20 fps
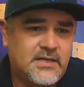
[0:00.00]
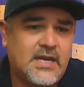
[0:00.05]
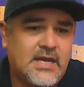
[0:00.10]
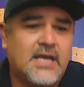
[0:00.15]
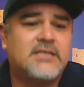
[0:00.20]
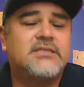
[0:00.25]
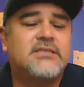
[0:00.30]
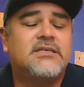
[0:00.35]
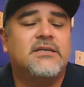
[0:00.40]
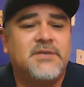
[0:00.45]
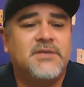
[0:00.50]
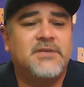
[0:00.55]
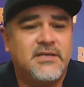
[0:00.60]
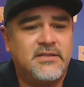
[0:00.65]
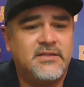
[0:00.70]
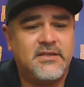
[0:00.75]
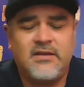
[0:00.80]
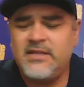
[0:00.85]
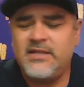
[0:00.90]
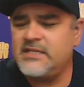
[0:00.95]
gotcha,
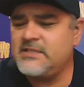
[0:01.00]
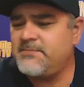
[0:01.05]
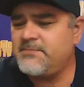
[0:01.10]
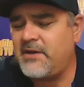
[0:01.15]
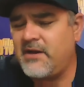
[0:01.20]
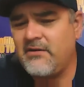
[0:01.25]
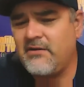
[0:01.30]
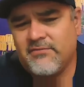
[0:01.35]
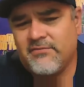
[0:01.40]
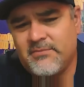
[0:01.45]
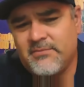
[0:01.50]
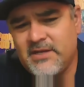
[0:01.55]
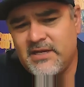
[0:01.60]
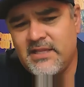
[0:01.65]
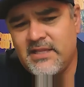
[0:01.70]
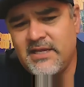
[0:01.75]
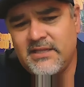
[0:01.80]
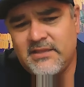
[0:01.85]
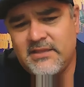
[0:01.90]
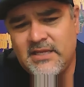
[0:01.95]
man. No, that's powerful, man. I
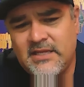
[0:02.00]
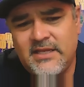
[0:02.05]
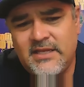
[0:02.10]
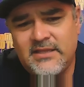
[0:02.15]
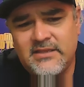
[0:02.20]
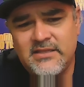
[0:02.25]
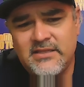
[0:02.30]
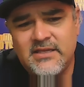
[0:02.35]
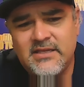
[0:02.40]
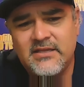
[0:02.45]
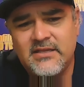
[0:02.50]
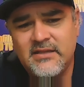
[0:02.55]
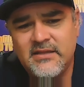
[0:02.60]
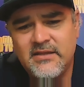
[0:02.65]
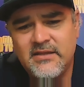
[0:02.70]
like the